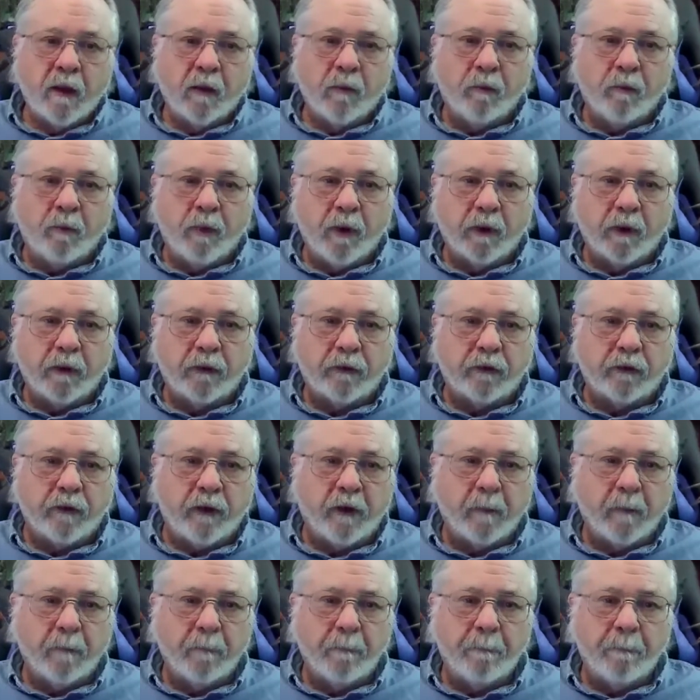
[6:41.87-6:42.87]
but
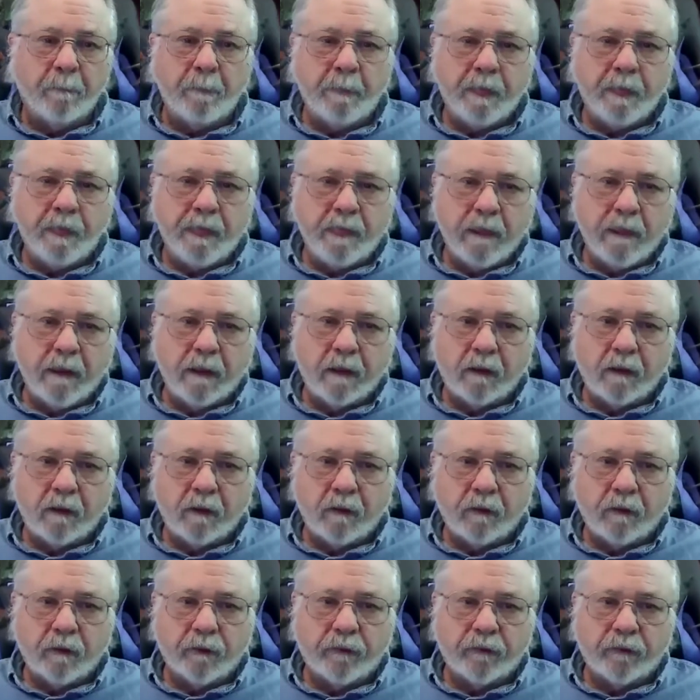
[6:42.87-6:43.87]

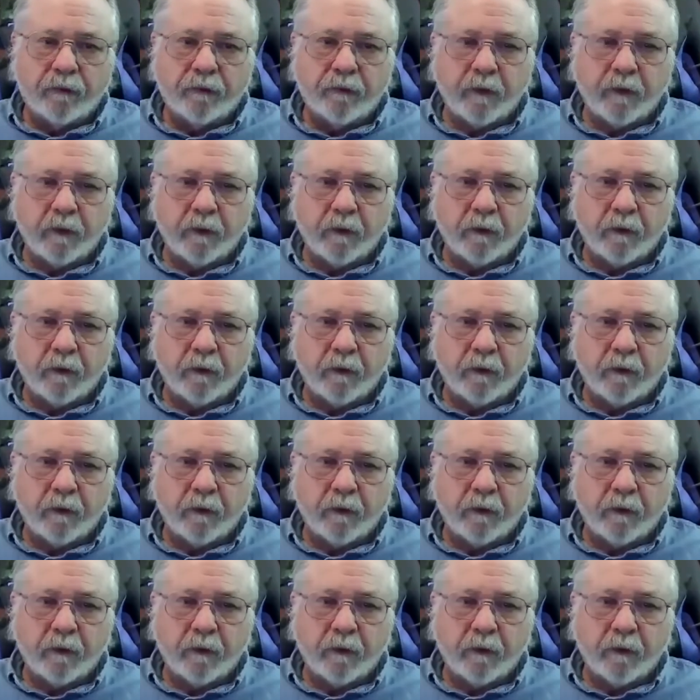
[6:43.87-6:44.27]
it's